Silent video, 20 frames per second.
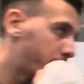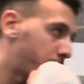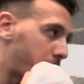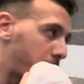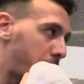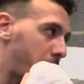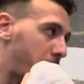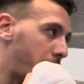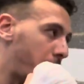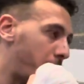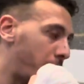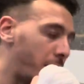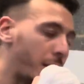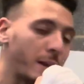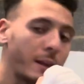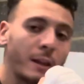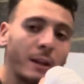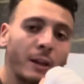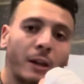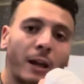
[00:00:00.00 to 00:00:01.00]
then in.
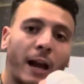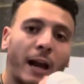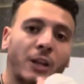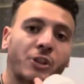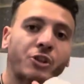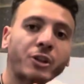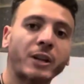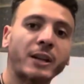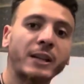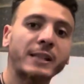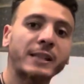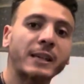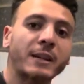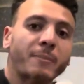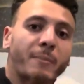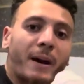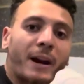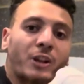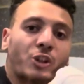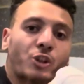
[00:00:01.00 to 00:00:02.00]
As you can see,
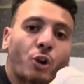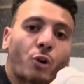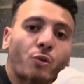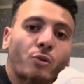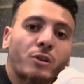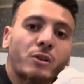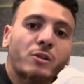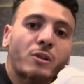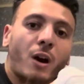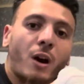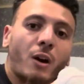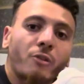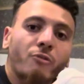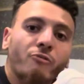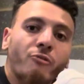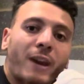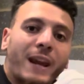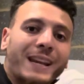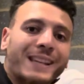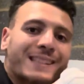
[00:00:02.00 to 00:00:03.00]
my shoulders aren't
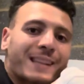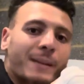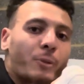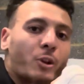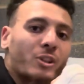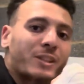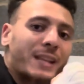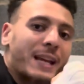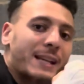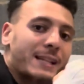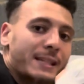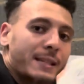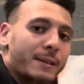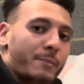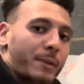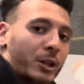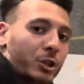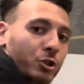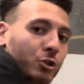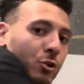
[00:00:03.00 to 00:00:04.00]
raised. I'm not tensing
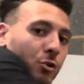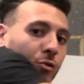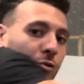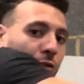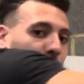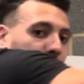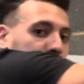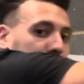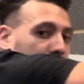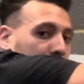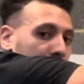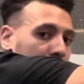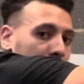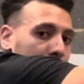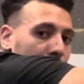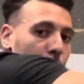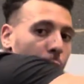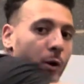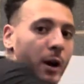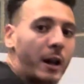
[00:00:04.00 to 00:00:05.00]
my shoulders
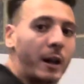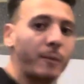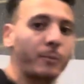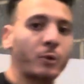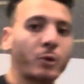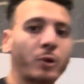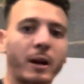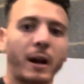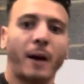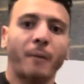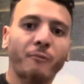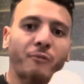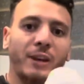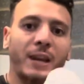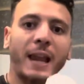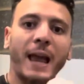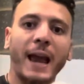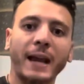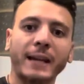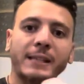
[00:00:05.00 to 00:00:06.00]
while I'm doing it. I'm
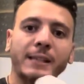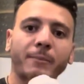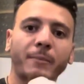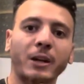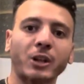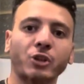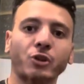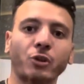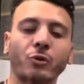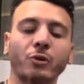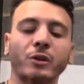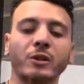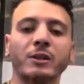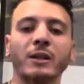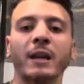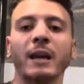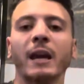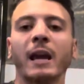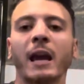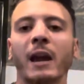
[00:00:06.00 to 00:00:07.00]
relaxing my shoulders.
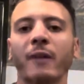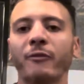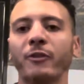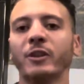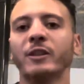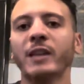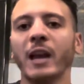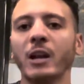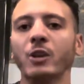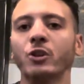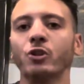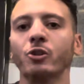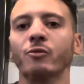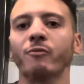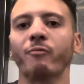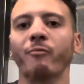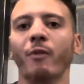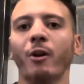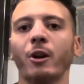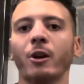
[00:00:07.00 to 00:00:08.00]
If you tense
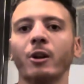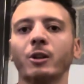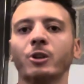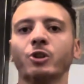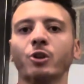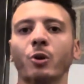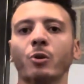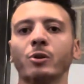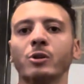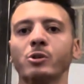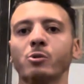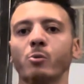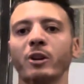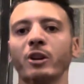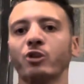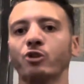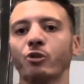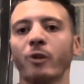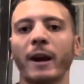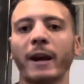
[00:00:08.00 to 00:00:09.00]
your shoulders when you're
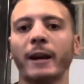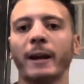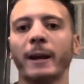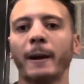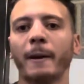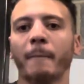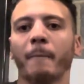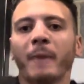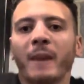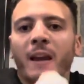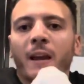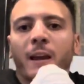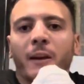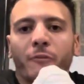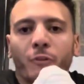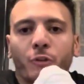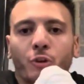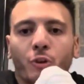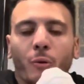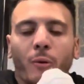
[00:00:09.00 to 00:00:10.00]
training, if
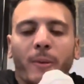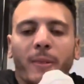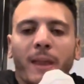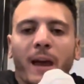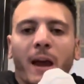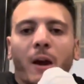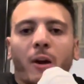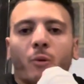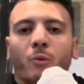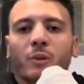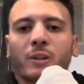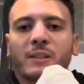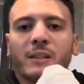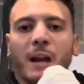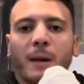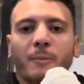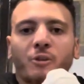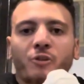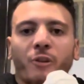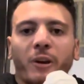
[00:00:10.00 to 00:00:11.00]
you're doing that all the
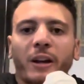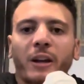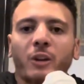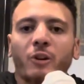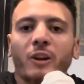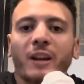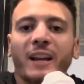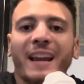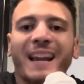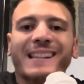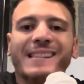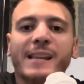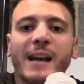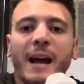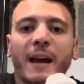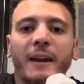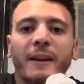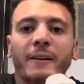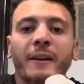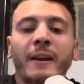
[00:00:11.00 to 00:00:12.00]
time in training, you're gonna get
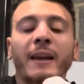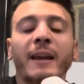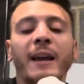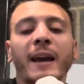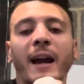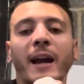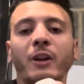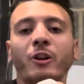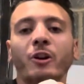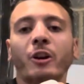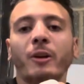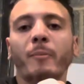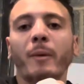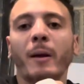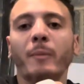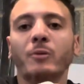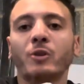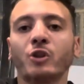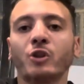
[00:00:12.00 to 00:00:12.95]
tired and you're gonna be able to